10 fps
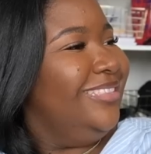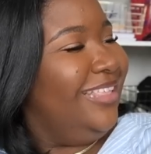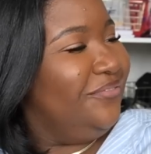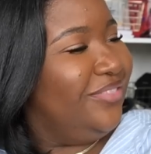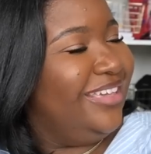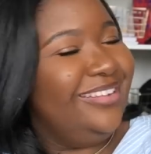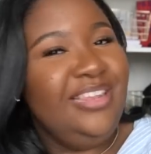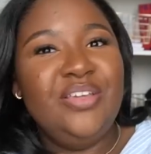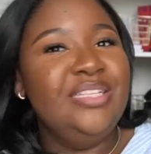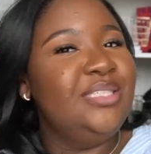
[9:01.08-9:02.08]
I love it.
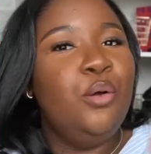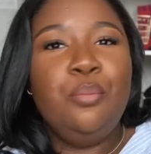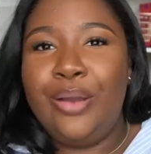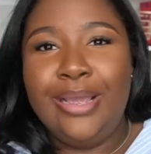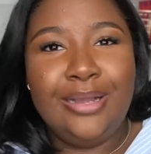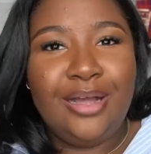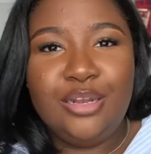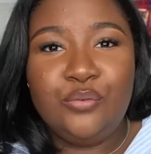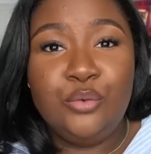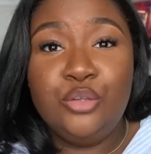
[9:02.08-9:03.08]
It's so bright and
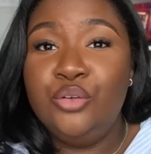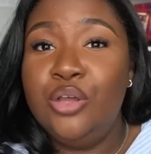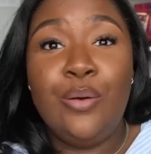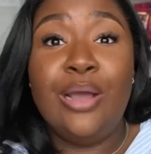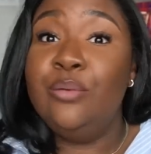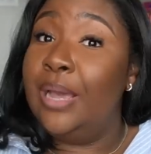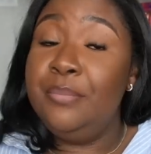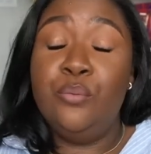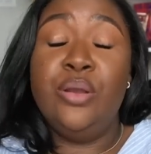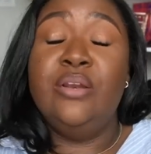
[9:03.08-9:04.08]
colorful. You know, I
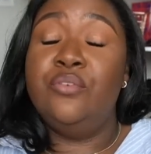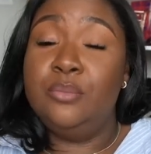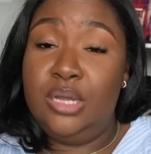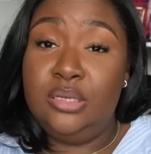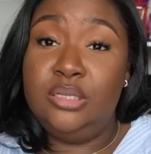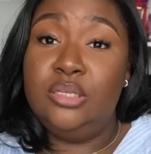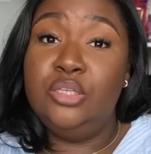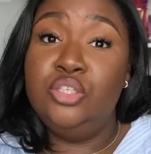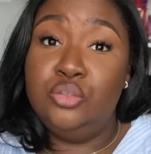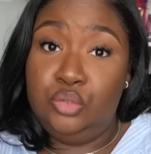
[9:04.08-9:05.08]
be running from color
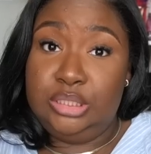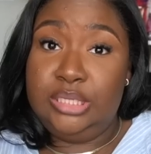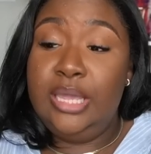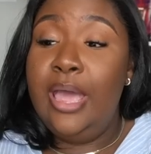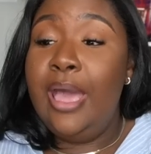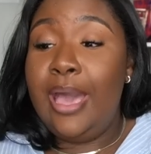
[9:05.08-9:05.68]
usually.